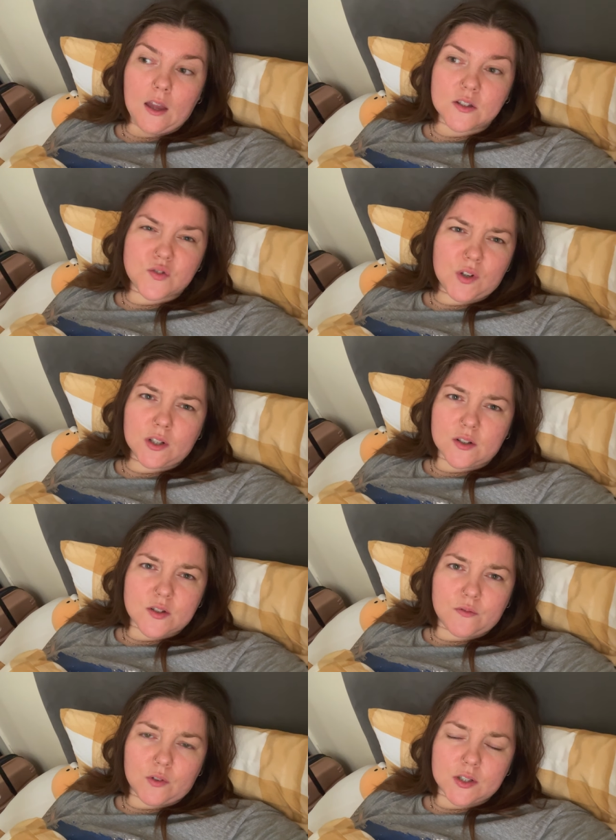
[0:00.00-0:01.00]
It's very
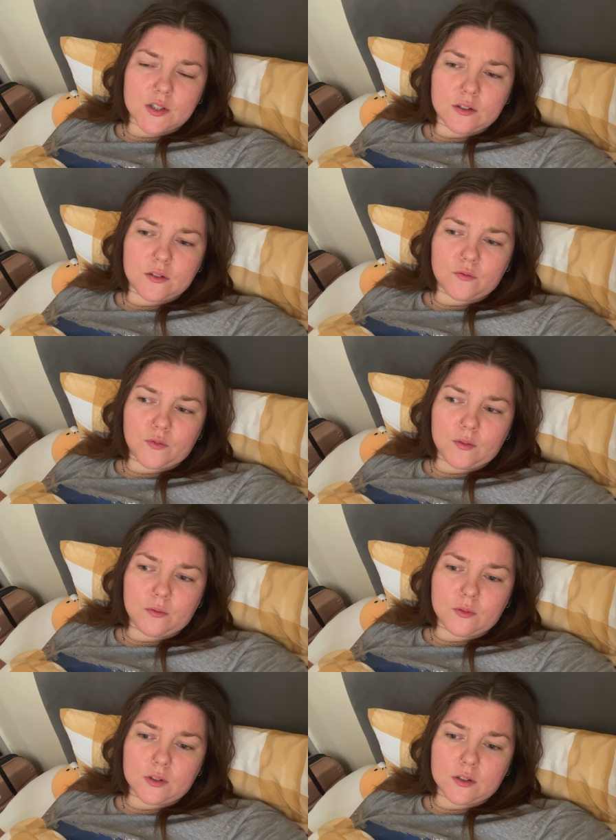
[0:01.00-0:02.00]
nicely written.
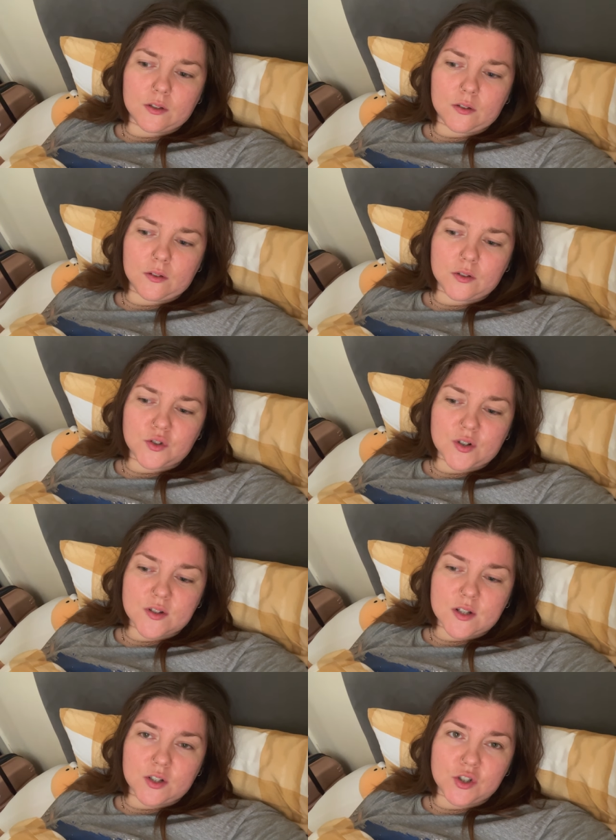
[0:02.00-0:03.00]
The
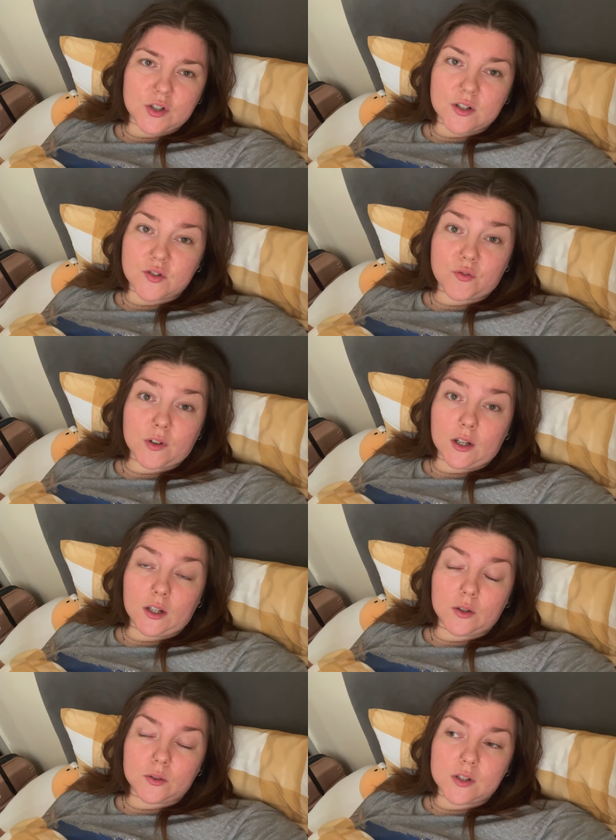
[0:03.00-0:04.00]
translation is really
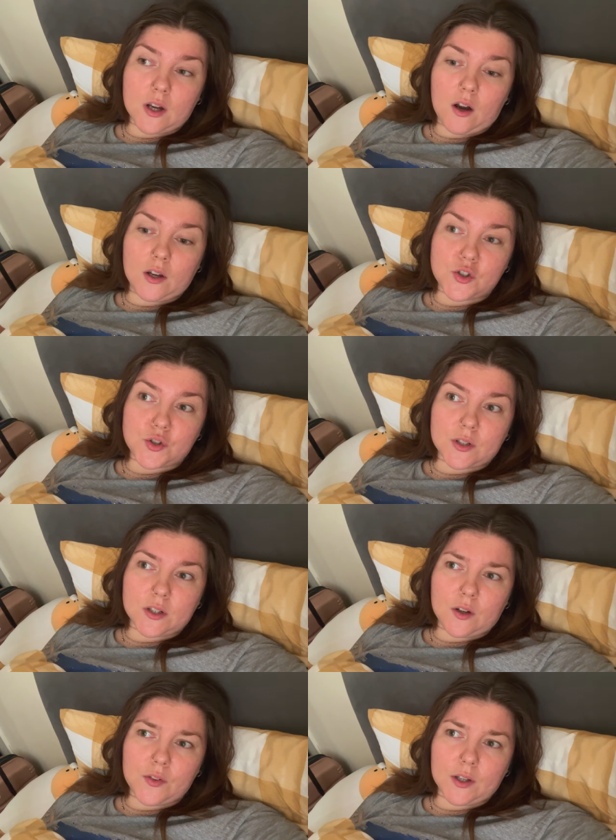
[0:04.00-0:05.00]
good. I enjoyed it.
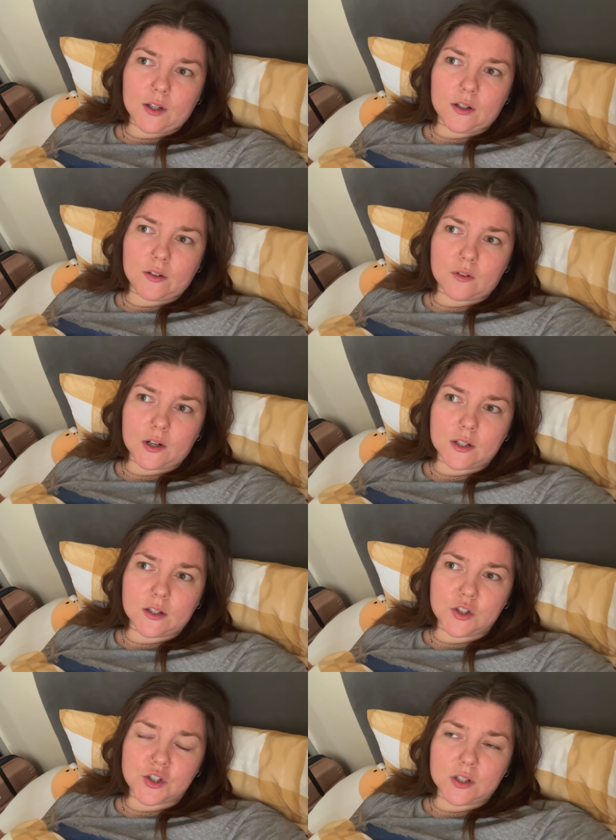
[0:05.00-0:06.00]
I think I read it
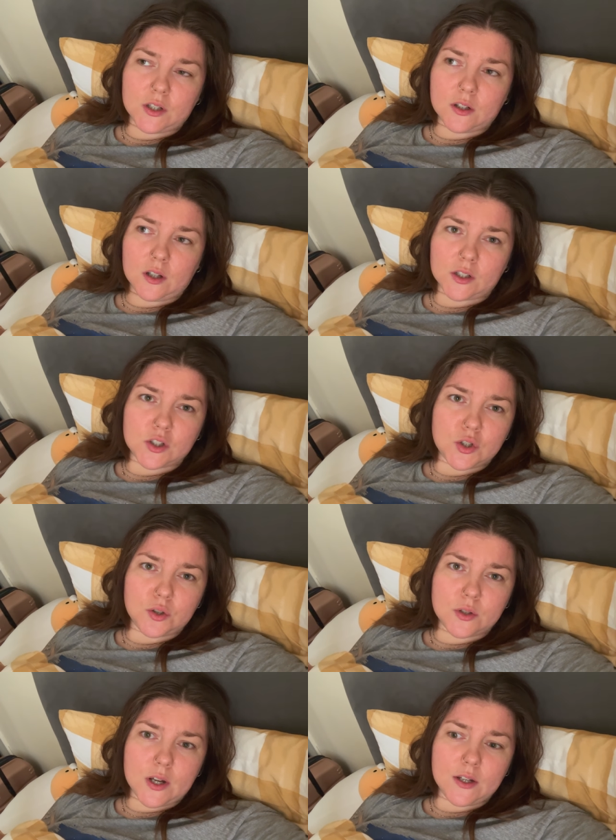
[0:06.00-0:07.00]
literally in like
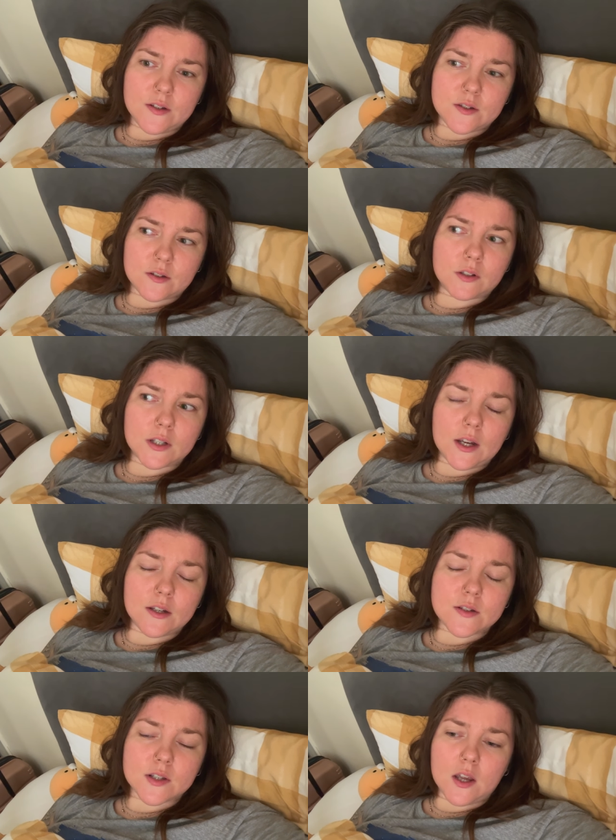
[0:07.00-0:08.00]
two days, three
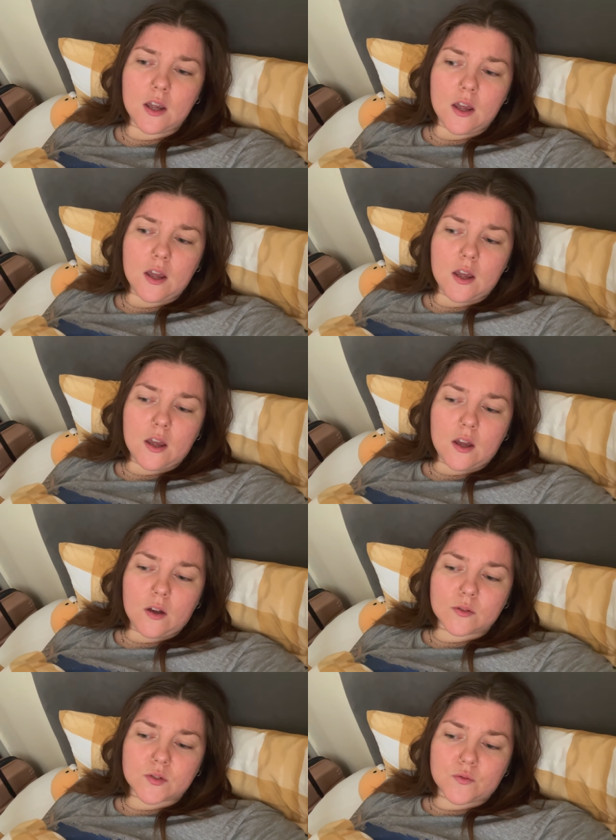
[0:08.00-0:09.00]
days
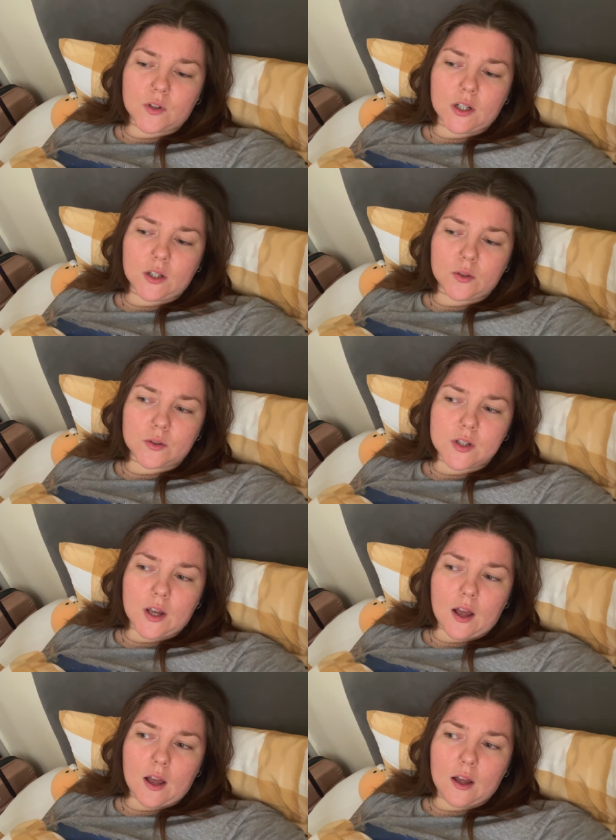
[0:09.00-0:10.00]
was really good
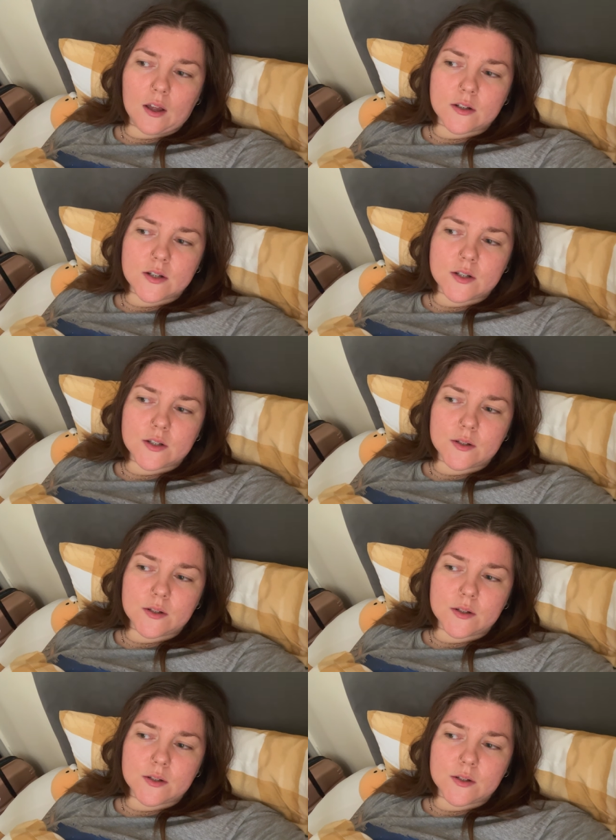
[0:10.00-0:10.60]
and